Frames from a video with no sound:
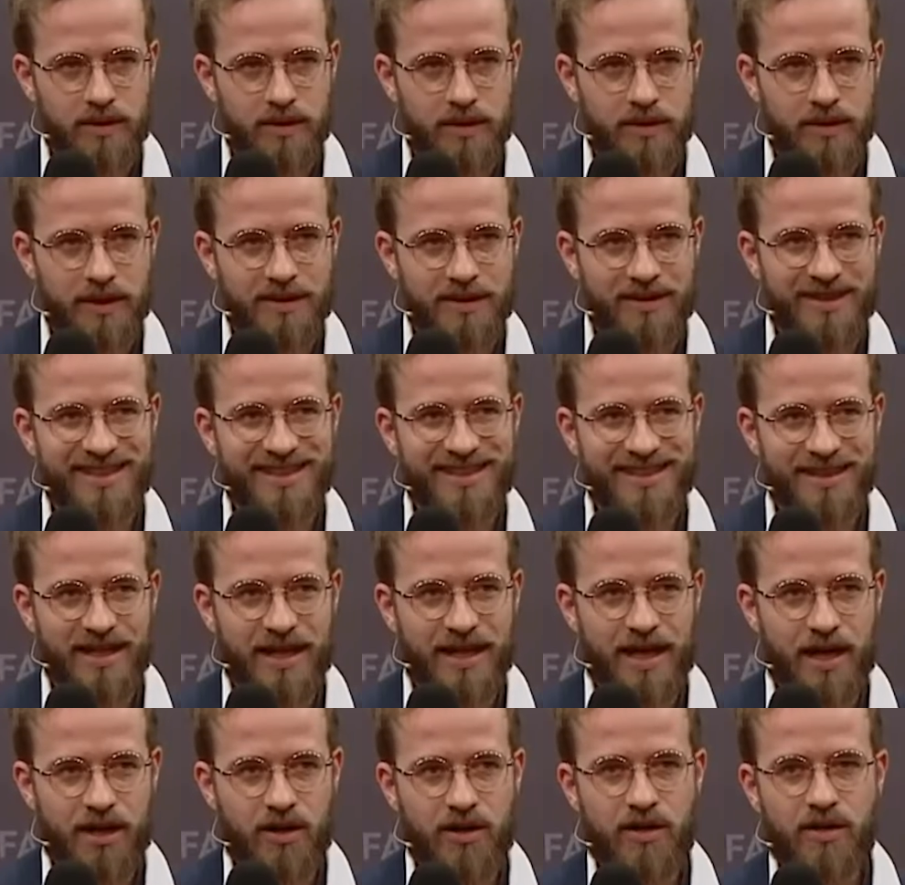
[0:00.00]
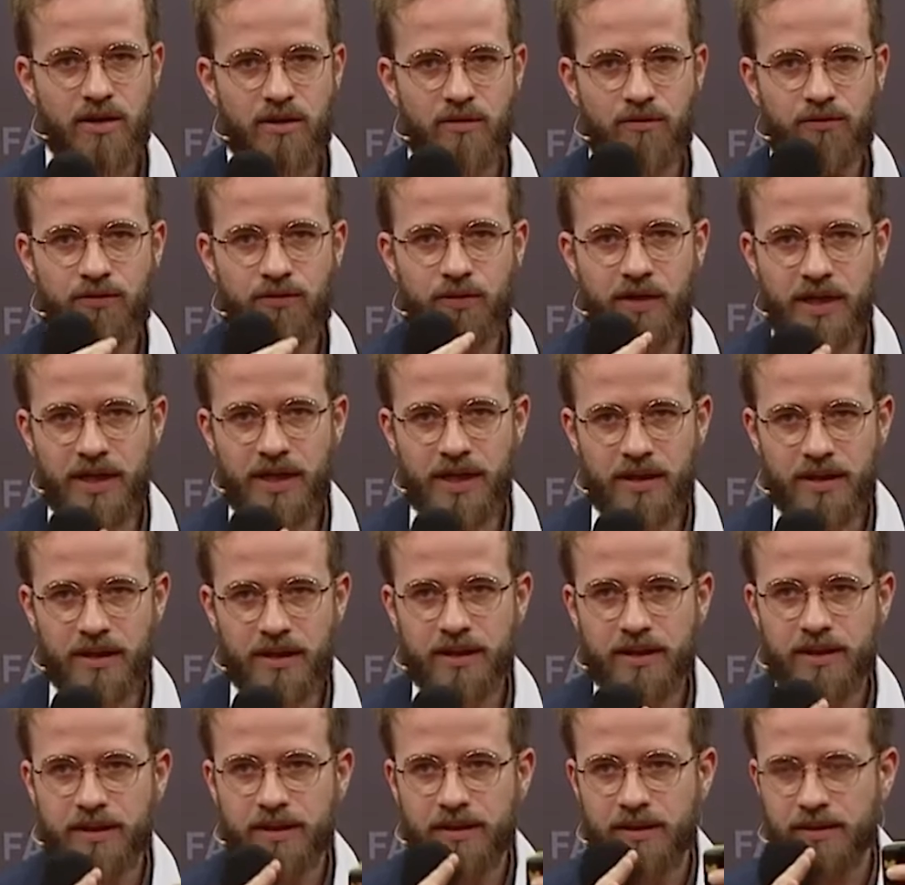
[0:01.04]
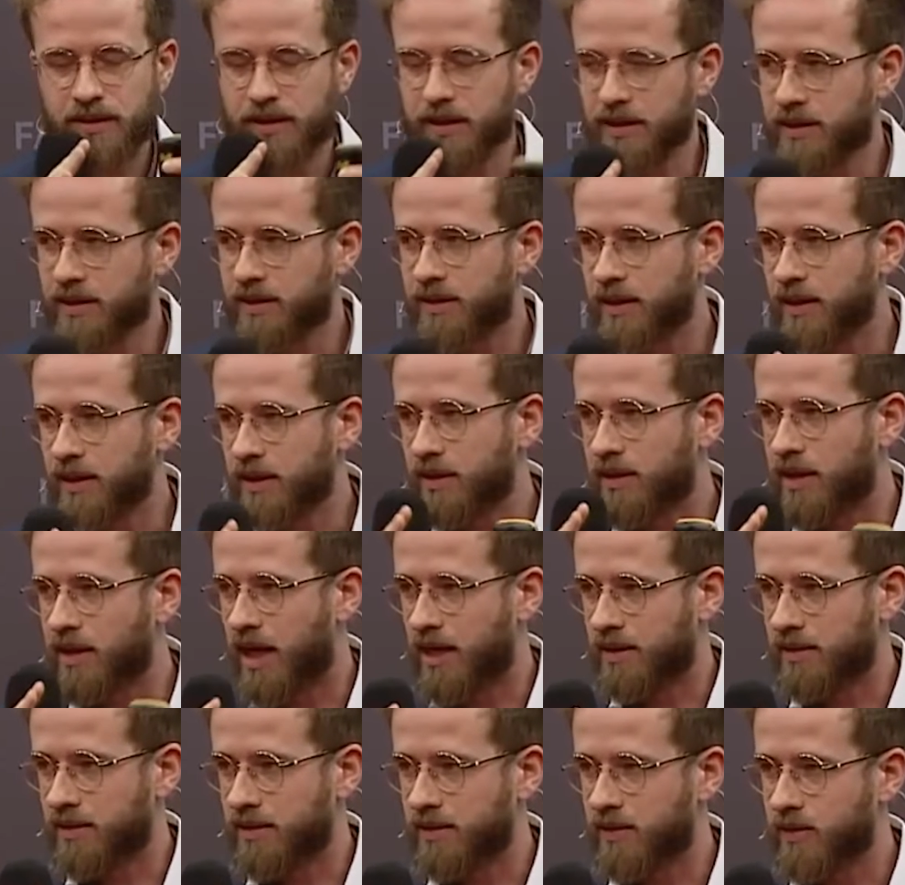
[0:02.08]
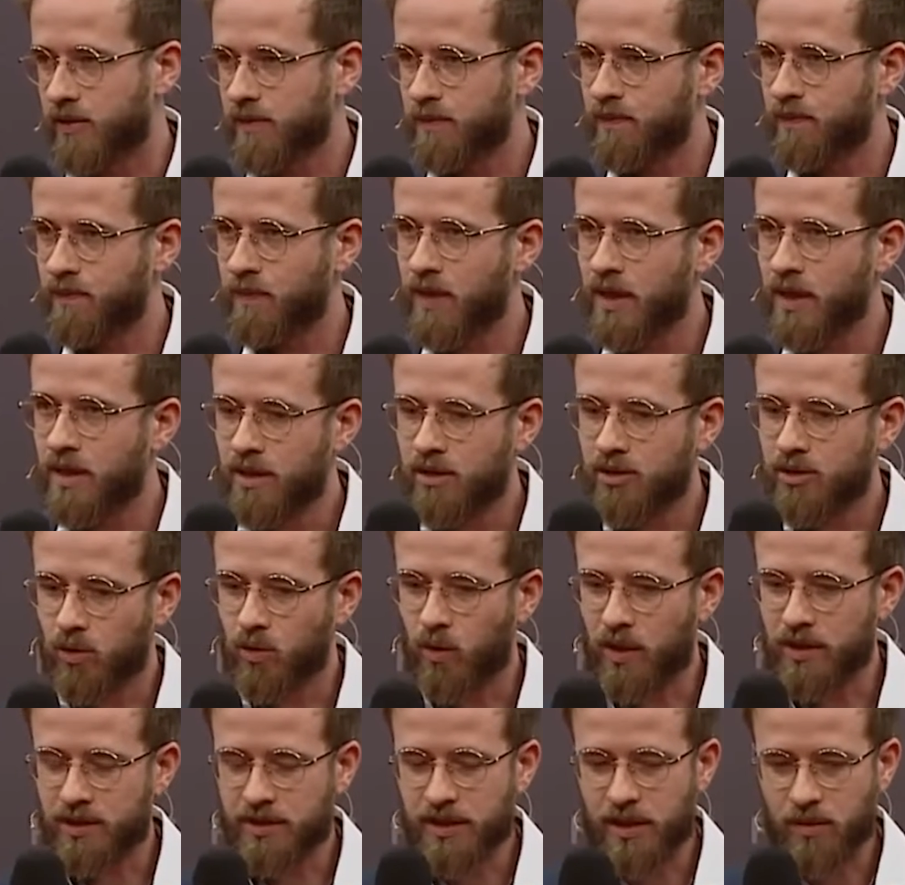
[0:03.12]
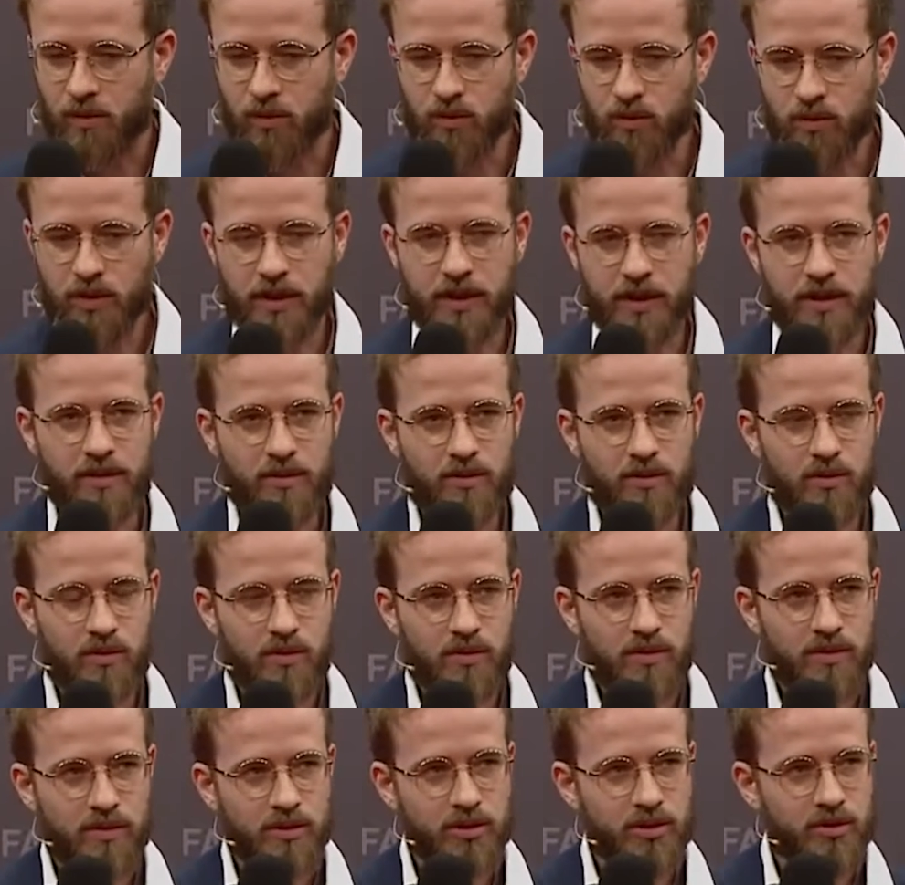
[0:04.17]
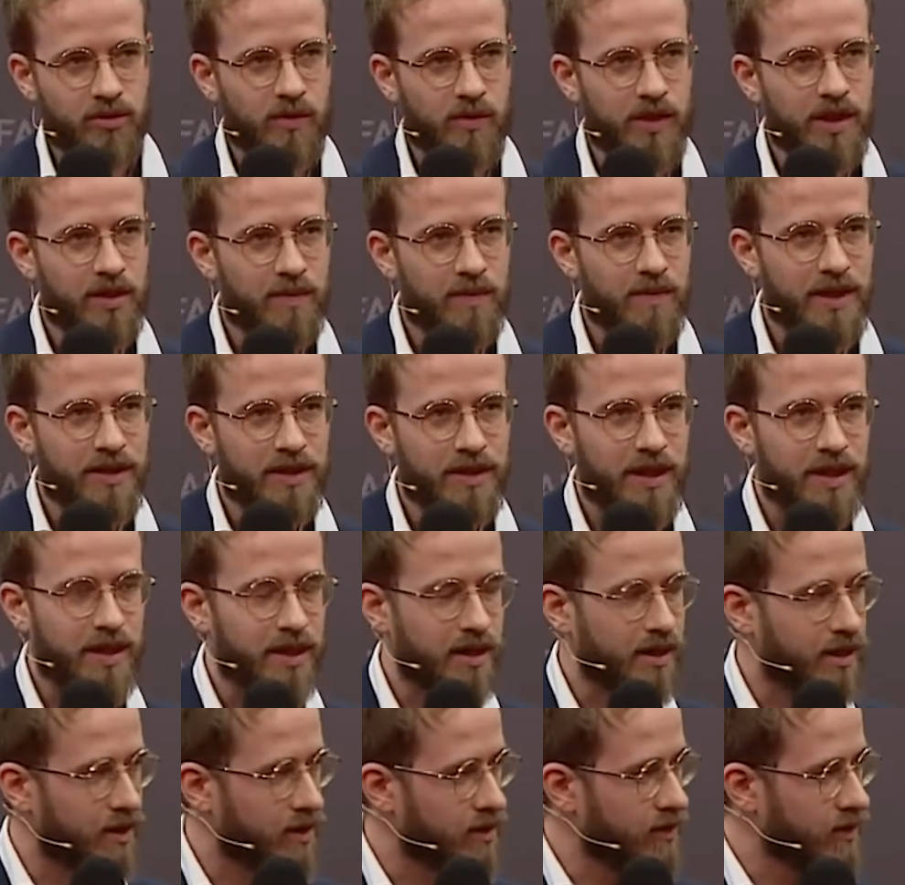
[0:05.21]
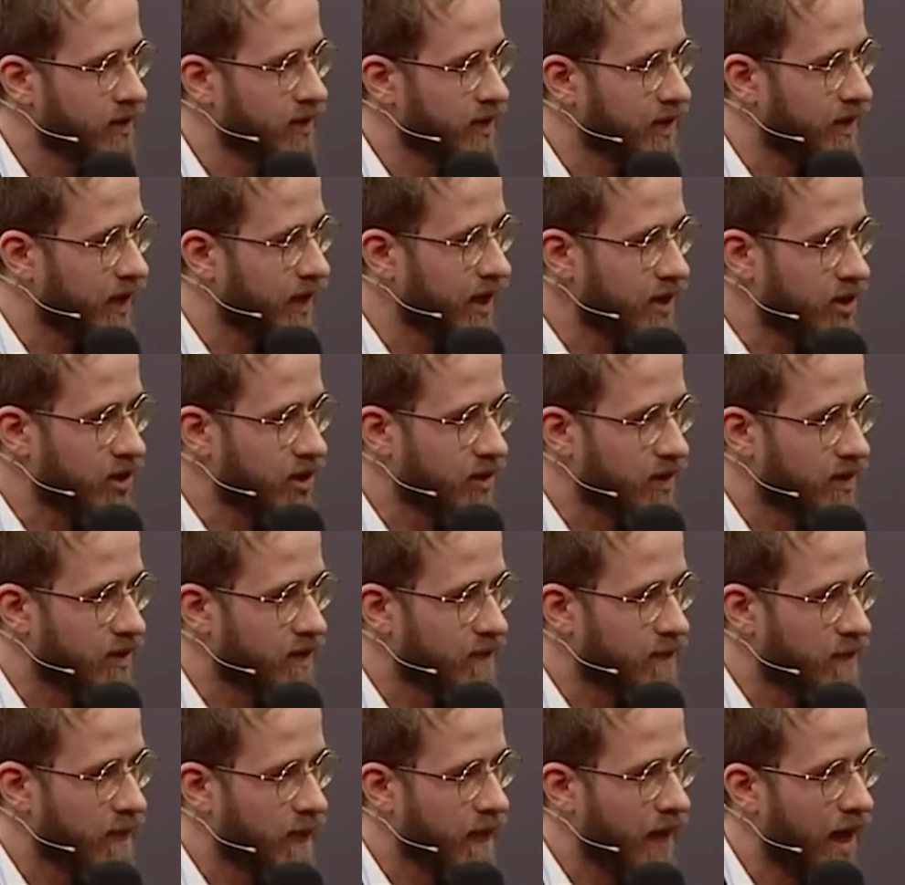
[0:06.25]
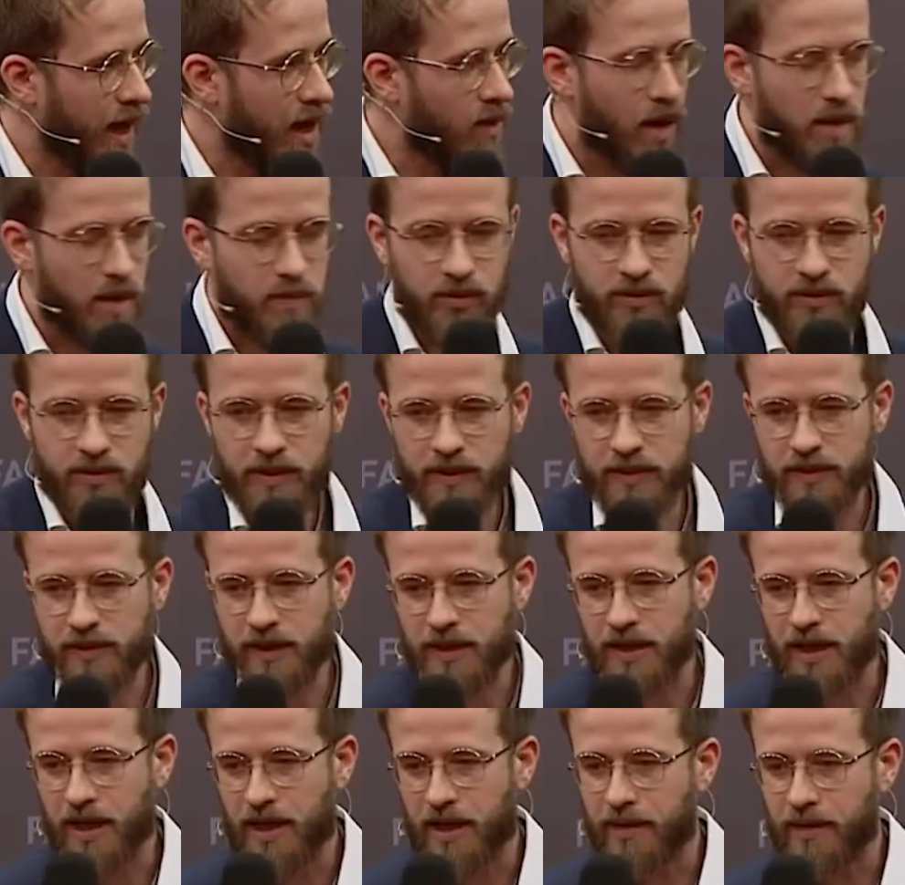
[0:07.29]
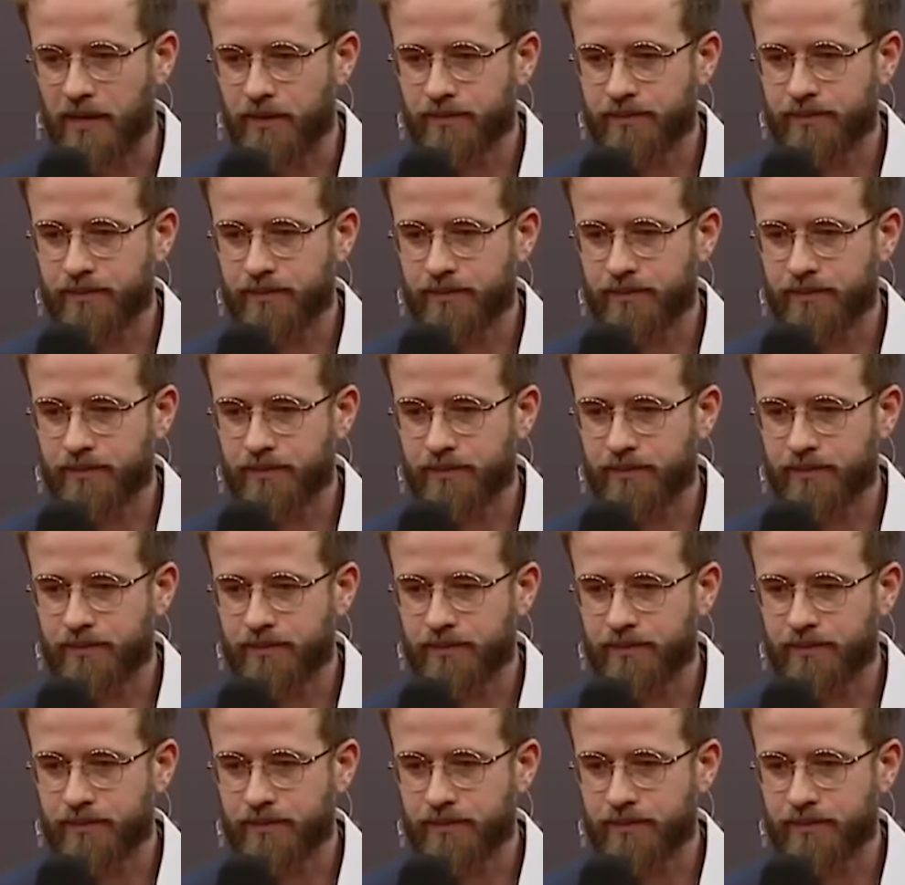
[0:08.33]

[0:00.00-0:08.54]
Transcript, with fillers: that these are three distinct classes. So let's now look into the real materials in nature, how abundant they are.